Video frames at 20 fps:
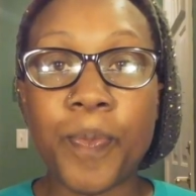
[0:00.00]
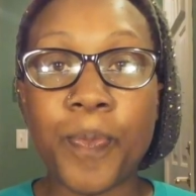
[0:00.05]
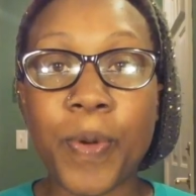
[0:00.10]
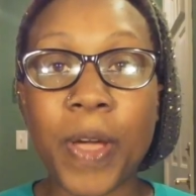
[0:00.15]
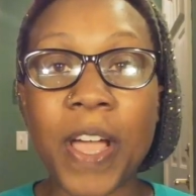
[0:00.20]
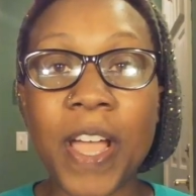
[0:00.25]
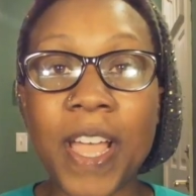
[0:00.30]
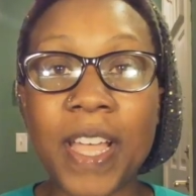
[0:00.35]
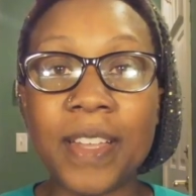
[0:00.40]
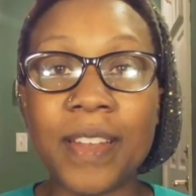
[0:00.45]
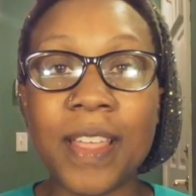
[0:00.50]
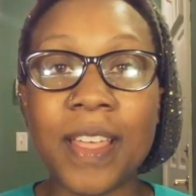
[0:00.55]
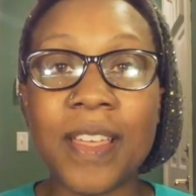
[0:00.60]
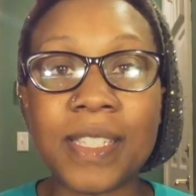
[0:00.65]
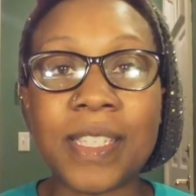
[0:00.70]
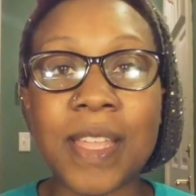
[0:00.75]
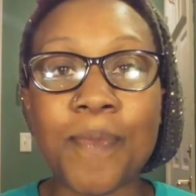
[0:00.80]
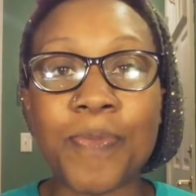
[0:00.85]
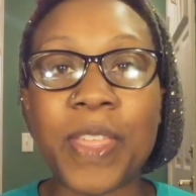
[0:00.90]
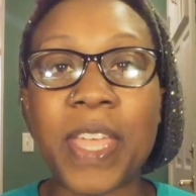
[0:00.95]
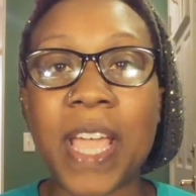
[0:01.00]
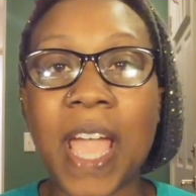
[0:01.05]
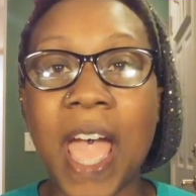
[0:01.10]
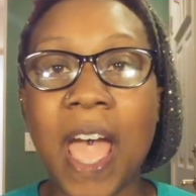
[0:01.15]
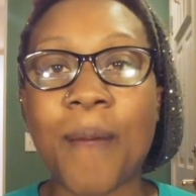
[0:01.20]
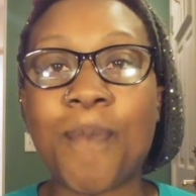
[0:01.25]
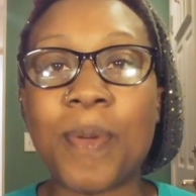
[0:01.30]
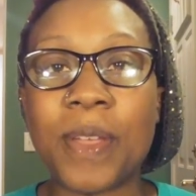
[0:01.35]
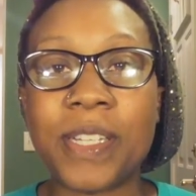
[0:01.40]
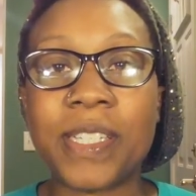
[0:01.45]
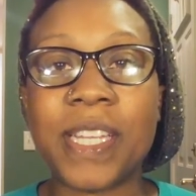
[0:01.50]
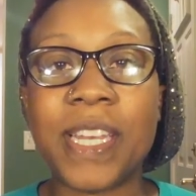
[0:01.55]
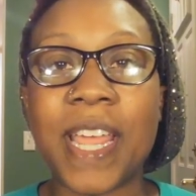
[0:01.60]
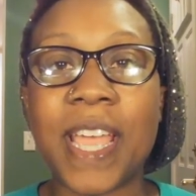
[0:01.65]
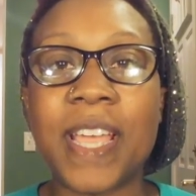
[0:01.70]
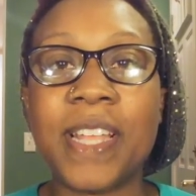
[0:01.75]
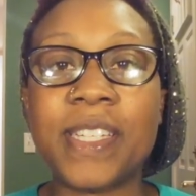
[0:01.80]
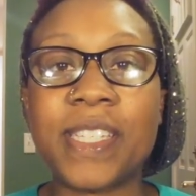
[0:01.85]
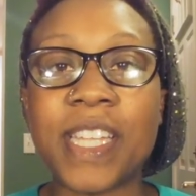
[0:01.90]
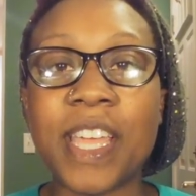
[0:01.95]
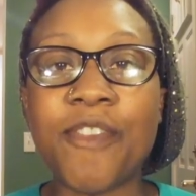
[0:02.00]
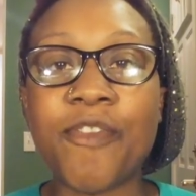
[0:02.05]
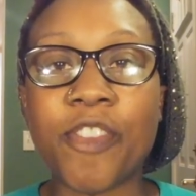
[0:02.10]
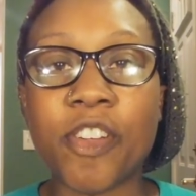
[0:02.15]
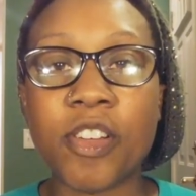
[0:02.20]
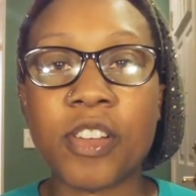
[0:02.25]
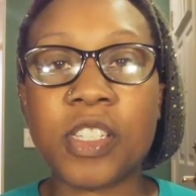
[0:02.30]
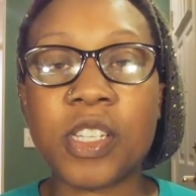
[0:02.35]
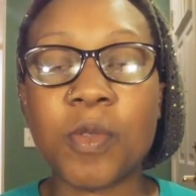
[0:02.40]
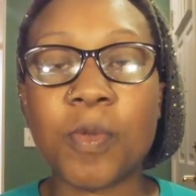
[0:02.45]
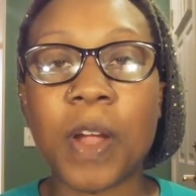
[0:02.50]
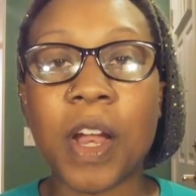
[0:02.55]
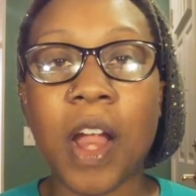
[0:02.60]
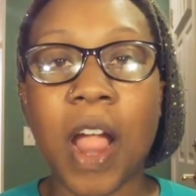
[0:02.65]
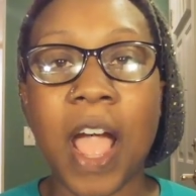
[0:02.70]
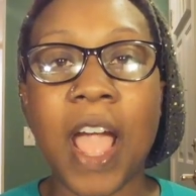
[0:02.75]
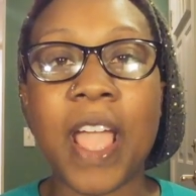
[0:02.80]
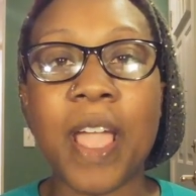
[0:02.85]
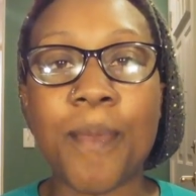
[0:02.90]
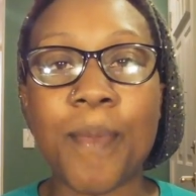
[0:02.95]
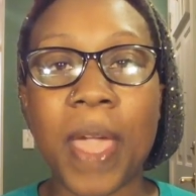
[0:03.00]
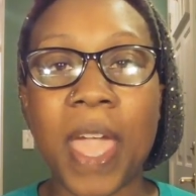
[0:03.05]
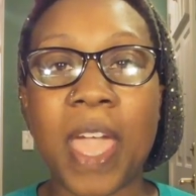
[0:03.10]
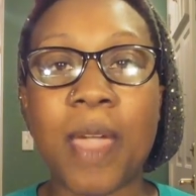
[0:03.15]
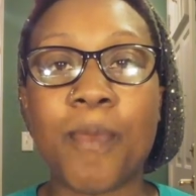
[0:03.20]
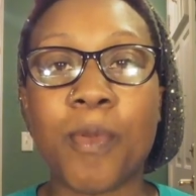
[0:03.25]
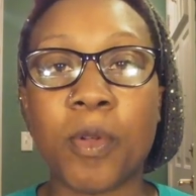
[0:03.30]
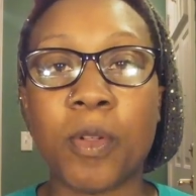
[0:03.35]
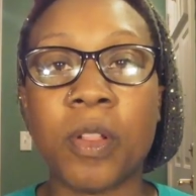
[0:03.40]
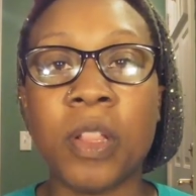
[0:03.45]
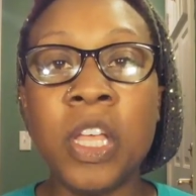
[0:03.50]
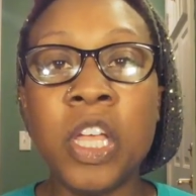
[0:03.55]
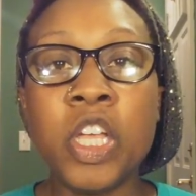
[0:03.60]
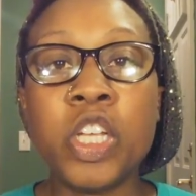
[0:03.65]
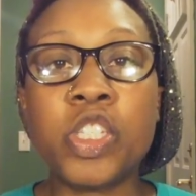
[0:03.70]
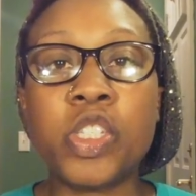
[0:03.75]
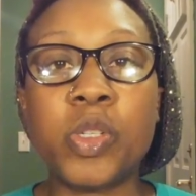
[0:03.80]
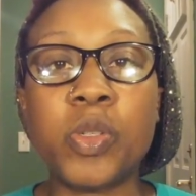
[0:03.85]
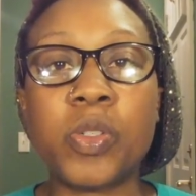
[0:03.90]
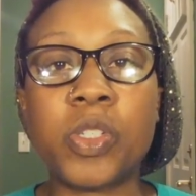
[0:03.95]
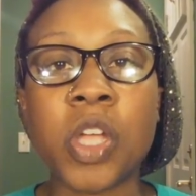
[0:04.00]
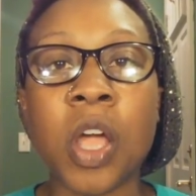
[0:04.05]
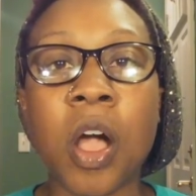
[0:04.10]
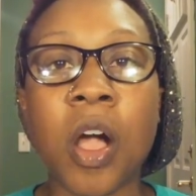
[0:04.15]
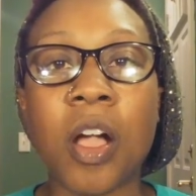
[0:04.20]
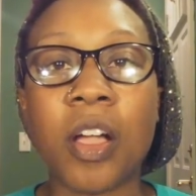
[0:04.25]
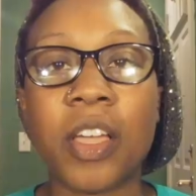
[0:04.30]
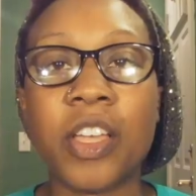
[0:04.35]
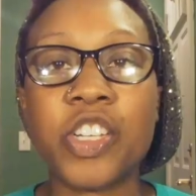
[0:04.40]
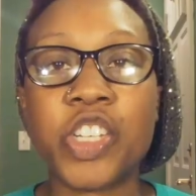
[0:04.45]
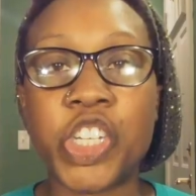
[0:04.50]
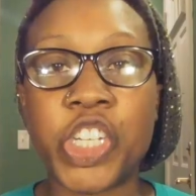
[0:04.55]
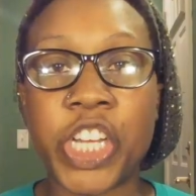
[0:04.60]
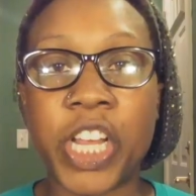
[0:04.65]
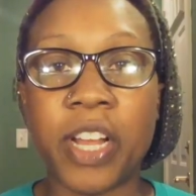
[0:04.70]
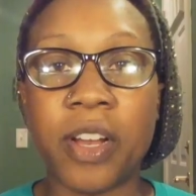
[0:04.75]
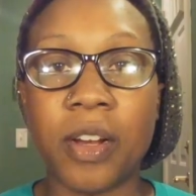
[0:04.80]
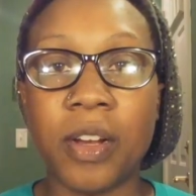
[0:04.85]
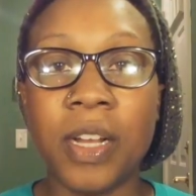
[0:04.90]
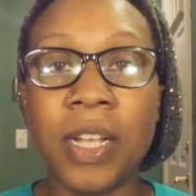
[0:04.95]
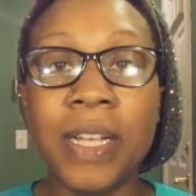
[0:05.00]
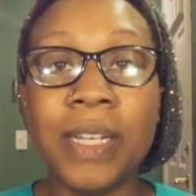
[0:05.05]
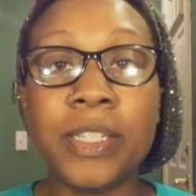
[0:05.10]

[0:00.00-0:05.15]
But something happened today in Denver to where I am able to talk cheer.